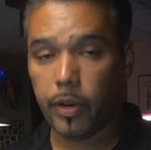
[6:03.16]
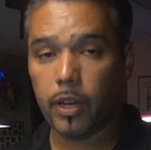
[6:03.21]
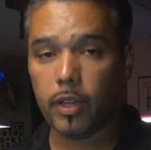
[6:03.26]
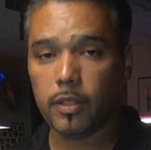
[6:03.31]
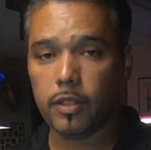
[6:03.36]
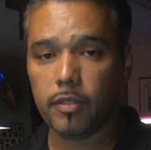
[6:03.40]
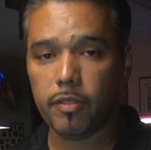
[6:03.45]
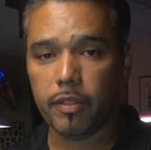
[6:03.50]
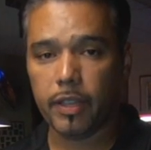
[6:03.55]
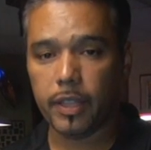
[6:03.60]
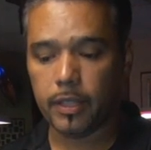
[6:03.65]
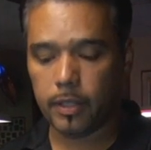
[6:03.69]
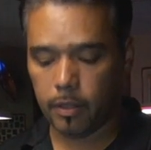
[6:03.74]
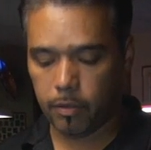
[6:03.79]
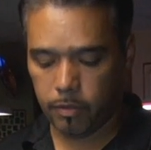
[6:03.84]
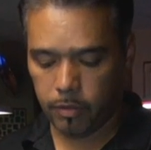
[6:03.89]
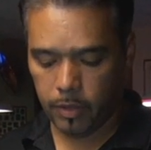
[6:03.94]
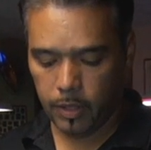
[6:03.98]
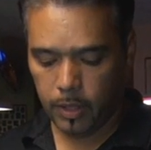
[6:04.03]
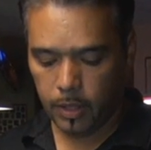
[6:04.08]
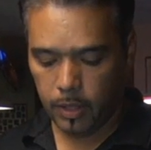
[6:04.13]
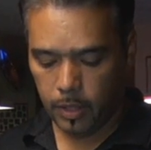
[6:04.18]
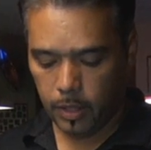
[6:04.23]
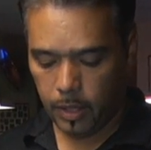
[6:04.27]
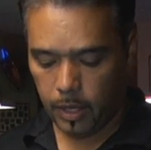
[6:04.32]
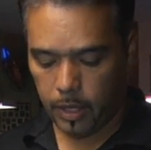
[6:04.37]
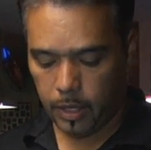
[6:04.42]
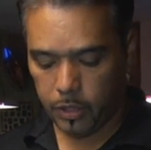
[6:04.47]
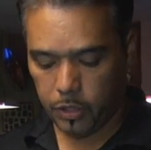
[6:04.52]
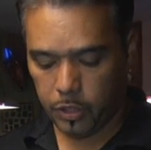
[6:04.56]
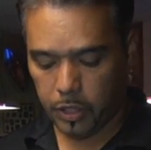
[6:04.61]
cost effective,
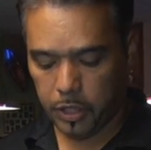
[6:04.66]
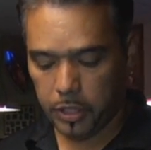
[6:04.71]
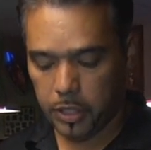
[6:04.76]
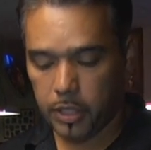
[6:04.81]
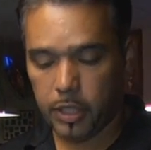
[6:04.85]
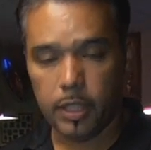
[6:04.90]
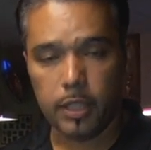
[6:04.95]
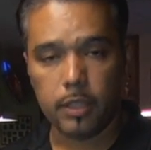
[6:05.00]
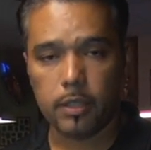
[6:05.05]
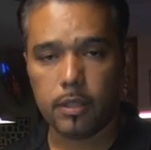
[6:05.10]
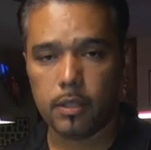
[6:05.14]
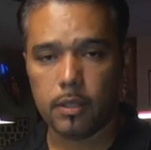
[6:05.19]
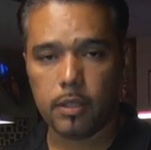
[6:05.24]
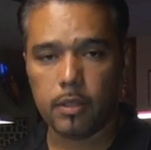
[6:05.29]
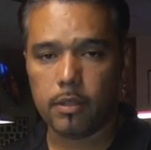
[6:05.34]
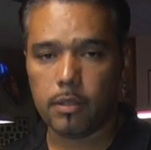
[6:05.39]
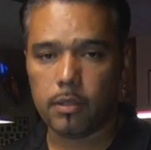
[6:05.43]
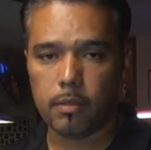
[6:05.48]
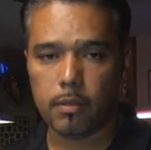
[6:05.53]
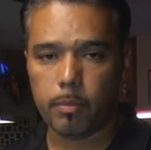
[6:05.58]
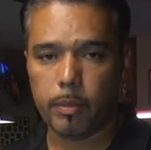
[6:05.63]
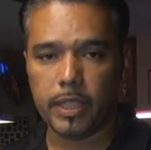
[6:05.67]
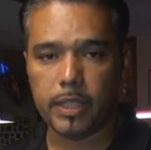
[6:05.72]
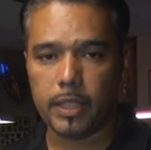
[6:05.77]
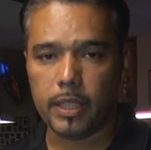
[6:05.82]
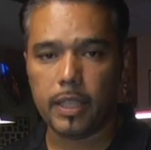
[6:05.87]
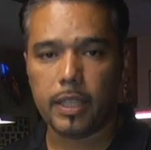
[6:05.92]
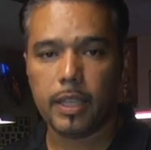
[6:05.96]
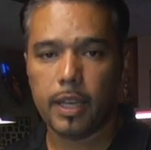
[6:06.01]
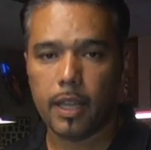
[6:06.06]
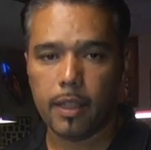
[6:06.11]
and as you can see, it's
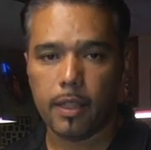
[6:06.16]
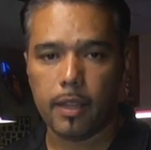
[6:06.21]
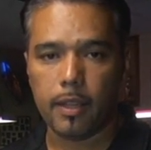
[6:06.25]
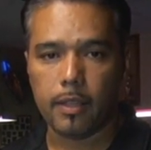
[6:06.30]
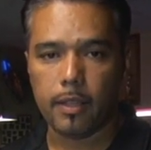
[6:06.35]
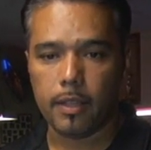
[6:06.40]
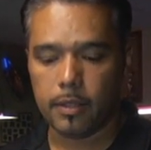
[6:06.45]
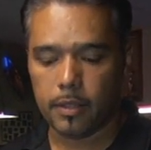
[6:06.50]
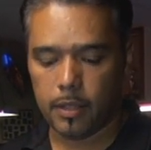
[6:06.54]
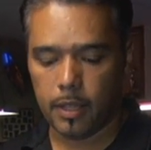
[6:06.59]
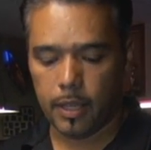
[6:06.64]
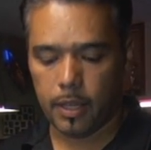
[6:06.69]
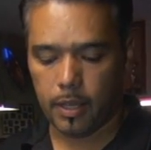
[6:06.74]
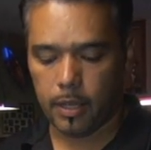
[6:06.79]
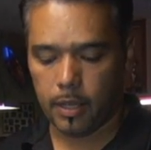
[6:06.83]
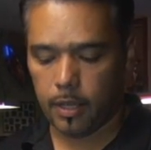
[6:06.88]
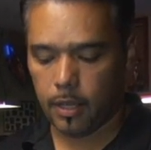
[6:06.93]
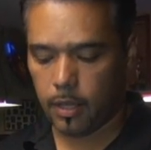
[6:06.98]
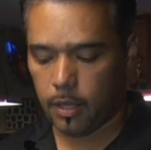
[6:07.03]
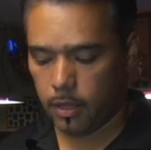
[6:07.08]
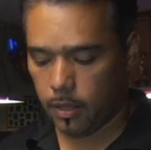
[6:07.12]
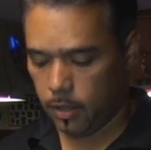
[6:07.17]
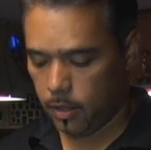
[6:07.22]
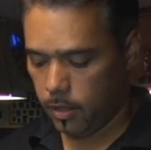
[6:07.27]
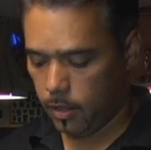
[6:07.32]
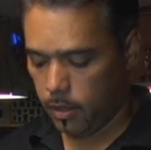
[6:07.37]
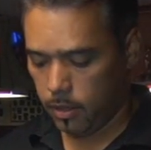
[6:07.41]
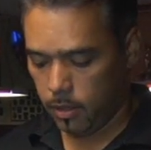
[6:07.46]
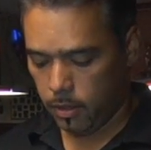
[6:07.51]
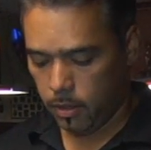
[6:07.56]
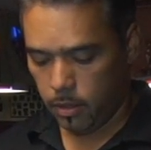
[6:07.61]
basically nothing. It's like
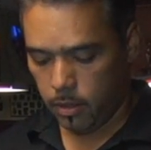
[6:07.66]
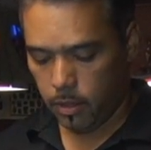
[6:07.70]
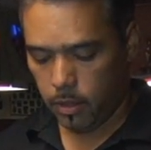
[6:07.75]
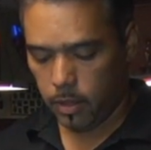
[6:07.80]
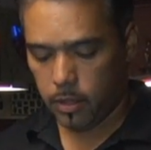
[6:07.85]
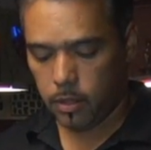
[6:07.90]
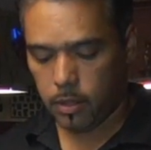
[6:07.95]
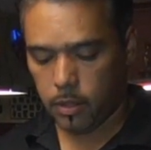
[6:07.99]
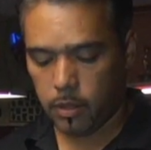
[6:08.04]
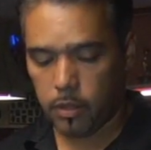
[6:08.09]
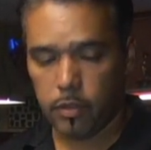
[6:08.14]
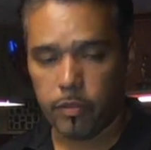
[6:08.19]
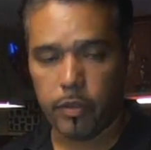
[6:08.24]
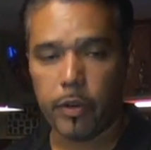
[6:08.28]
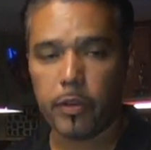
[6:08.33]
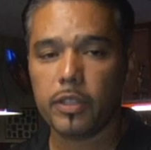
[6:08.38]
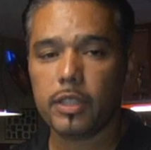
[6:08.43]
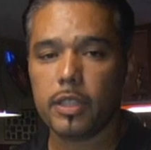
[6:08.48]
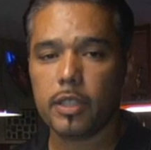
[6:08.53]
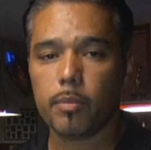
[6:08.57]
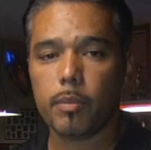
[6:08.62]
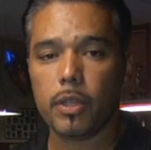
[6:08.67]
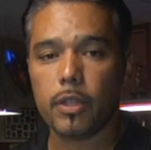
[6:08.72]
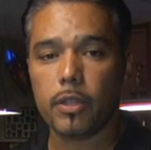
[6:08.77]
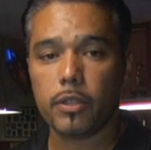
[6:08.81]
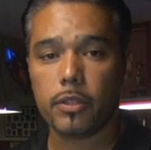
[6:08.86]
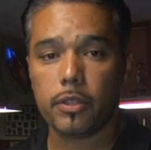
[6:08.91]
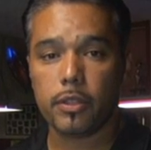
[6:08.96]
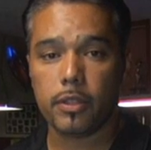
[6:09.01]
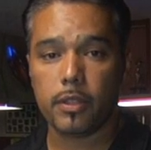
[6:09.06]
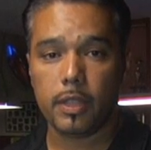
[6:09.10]
it's very
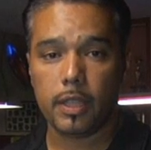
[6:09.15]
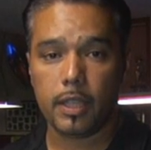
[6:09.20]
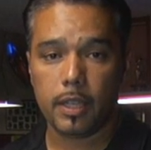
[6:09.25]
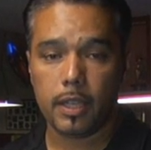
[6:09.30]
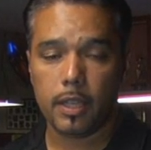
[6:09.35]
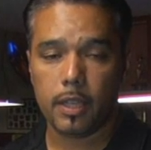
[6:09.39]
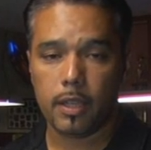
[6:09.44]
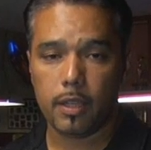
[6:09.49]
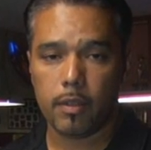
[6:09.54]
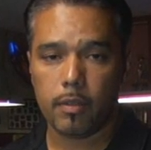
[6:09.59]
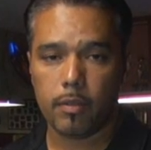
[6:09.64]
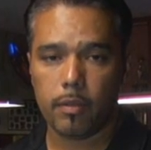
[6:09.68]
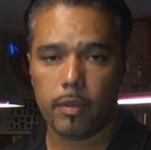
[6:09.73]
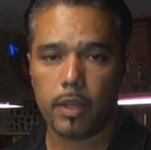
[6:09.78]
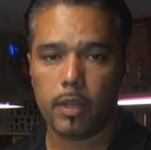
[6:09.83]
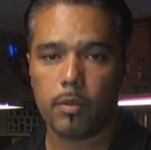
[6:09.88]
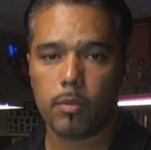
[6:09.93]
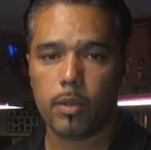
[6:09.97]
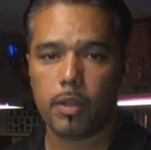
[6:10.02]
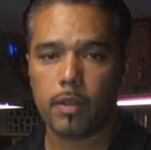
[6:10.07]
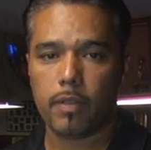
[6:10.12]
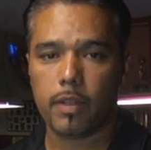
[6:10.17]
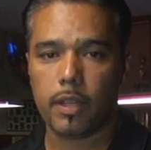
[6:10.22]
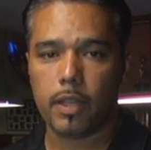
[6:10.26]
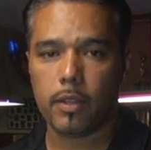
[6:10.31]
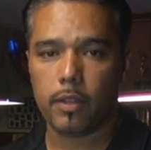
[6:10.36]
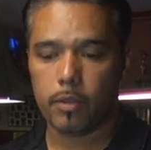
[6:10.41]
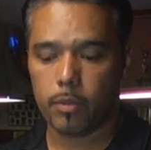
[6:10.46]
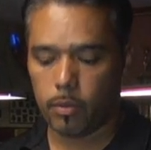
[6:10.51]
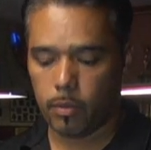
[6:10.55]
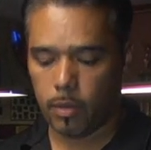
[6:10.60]
similar to the one of the
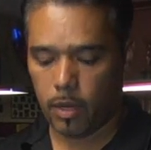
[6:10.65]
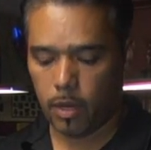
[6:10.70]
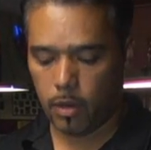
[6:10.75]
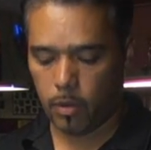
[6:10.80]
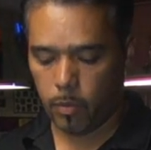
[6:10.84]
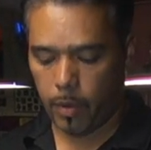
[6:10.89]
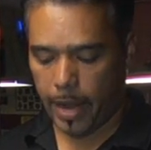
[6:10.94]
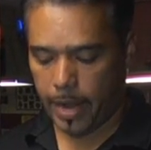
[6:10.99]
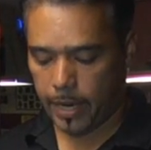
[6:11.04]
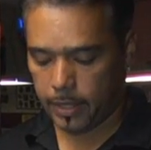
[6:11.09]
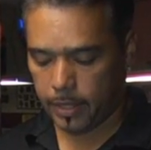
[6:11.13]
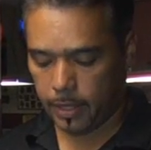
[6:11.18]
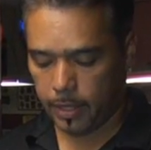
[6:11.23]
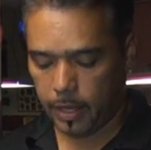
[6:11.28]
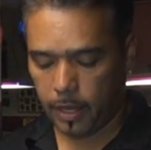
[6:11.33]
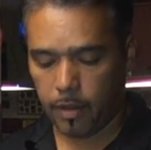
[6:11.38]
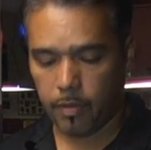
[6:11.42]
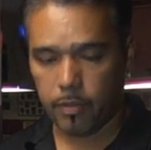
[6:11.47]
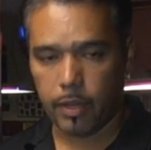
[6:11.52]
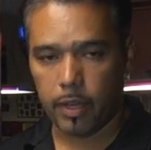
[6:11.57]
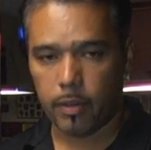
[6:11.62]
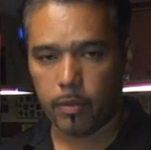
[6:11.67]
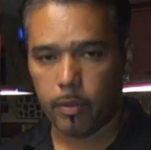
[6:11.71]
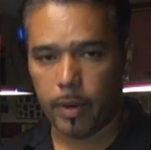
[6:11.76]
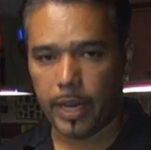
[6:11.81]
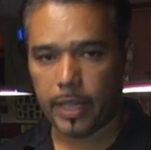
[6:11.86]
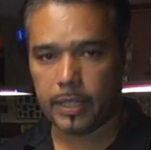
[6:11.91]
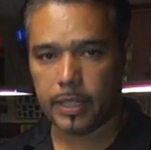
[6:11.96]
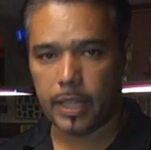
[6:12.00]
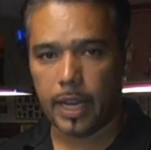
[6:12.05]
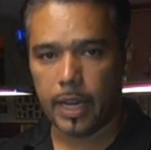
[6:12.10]
other racks that they have, that
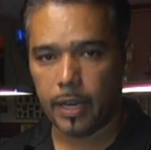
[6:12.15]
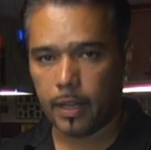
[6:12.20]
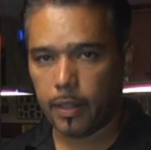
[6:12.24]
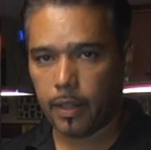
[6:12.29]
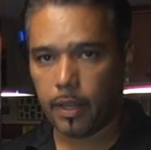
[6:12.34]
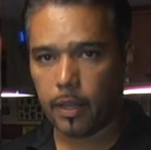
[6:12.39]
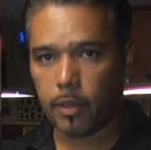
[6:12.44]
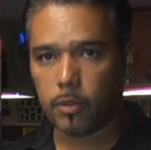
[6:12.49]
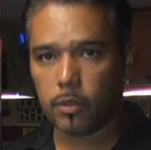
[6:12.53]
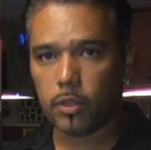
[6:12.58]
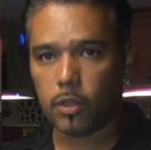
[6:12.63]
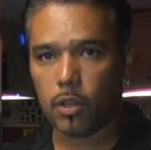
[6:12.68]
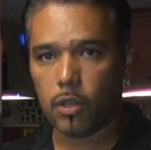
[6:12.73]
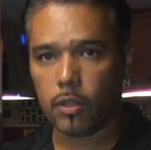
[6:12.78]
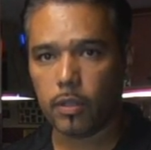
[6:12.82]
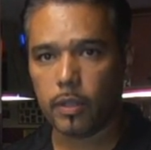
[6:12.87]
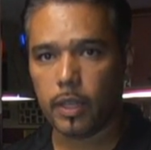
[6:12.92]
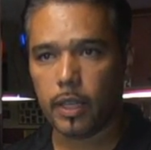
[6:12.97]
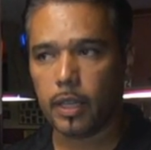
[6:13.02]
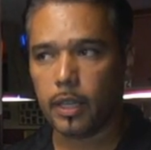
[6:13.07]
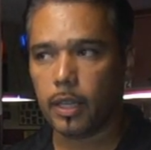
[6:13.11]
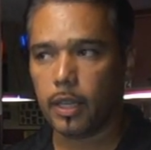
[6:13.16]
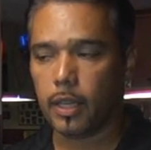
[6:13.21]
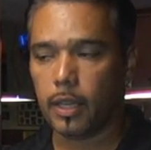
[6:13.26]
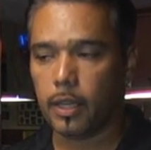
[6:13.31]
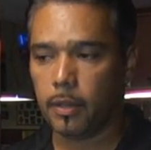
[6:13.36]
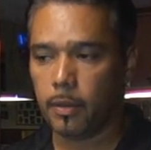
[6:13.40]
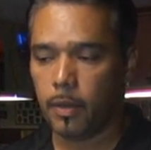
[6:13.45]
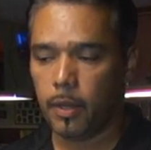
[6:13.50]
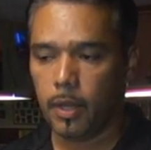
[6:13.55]
Rack Tight, I think it was called, and